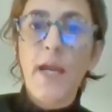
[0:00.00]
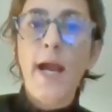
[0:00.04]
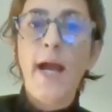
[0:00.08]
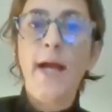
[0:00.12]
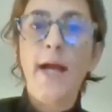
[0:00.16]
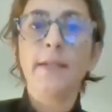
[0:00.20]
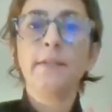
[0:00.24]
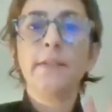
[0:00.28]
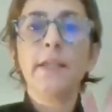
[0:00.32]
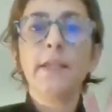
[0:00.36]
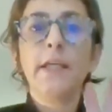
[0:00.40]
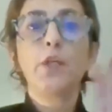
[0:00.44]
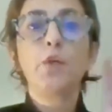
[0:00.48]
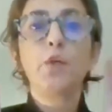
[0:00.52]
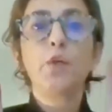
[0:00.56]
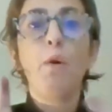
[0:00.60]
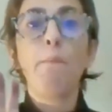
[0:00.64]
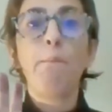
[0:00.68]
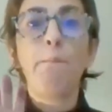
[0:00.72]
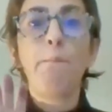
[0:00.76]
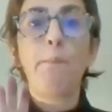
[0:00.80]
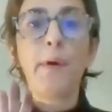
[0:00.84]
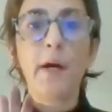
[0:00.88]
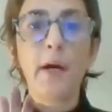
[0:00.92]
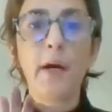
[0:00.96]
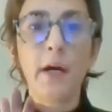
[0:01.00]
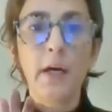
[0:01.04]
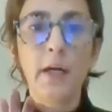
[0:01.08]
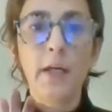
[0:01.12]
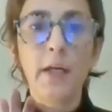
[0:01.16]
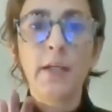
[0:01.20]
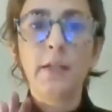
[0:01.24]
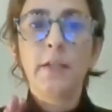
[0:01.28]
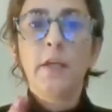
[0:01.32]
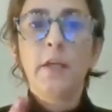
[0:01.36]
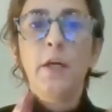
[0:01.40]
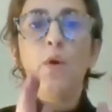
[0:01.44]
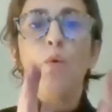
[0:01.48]
and they
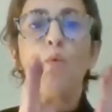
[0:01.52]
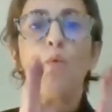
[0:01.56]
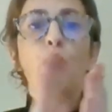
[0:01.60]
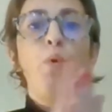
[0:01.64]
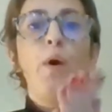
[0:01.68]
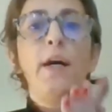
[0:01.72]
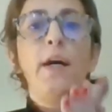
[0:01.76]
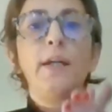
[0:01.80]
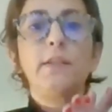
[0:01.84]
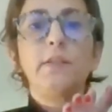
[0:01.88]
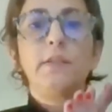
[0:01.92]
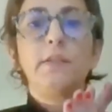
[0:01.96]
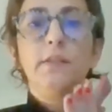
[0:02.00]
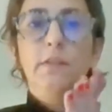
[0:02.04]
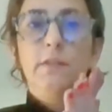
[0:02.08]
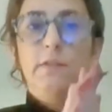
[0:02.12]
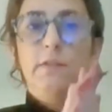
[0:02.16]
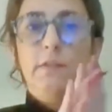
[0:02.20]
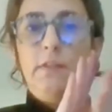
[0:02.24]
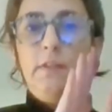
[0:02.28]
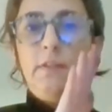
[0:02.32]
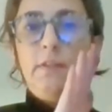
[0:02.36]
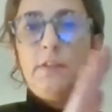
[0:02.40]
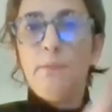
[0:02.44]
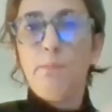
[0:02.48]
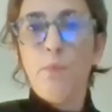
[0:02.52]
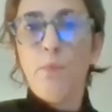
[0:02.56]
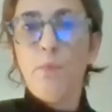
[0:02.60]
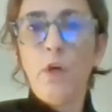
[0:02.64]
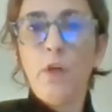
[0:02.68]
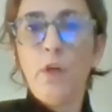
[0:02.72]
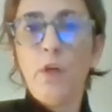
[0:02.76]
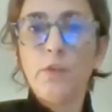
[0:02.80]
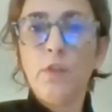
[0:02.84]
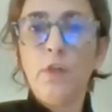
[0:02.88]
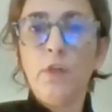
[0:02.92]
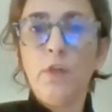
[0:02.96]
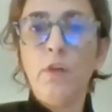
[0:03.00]
compare what is in the
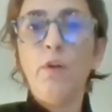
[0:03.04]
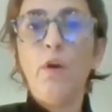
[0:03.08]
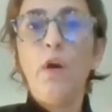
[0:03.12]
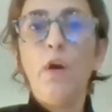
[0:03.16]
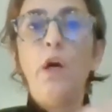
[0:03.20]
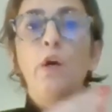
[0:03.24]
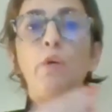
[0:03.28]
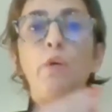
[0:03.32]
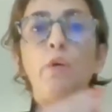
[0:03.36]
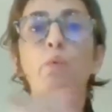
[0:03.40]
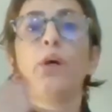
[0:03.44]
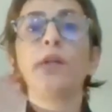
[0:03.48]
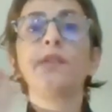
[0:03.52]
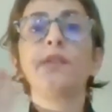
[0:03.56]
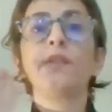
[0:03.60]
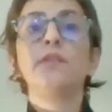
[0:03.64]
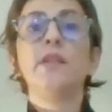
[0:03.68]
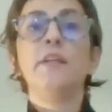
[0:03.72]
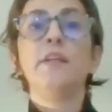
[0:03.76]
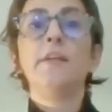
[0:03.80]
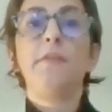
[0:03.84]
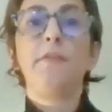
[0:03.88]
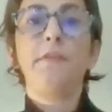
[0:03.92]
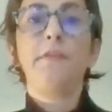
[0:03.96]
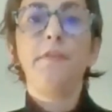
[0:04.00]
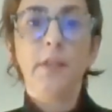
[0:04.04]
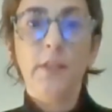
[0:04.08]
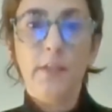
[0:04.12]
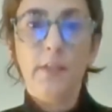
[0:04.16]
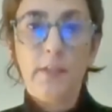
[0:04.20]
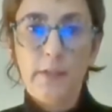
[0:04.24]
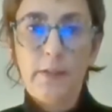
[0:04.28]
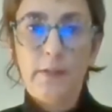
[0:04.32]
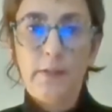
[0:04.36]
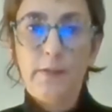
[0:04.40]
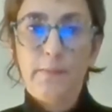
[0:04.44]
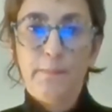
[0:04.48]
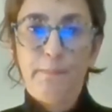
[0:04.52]
model or what they
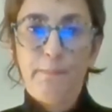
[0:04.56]
think.